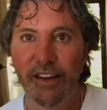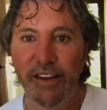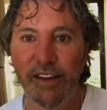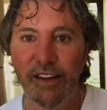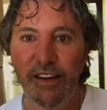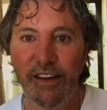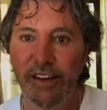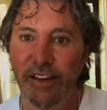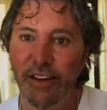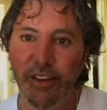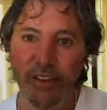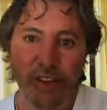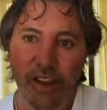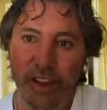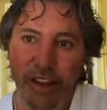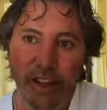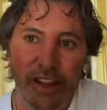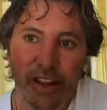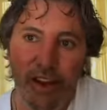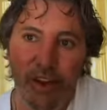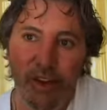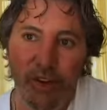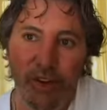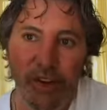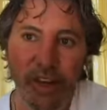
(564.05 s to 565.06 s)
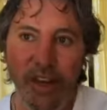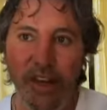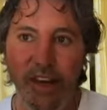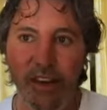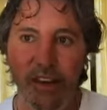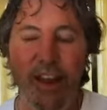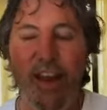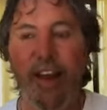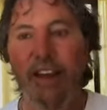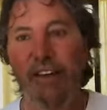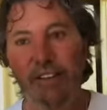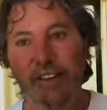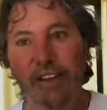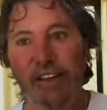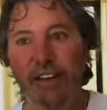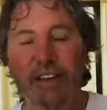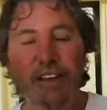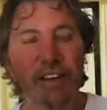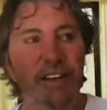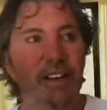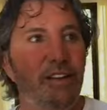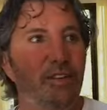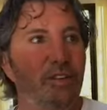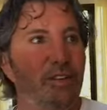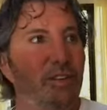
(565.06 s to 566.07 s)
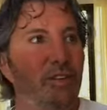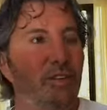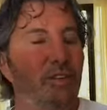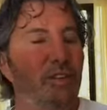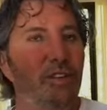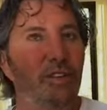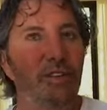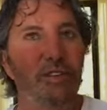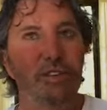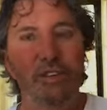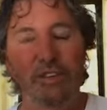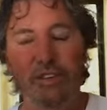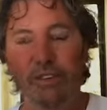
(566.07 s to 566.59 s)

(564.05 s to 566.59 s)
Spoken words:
You know, like you don't need, I have to tell you the truth.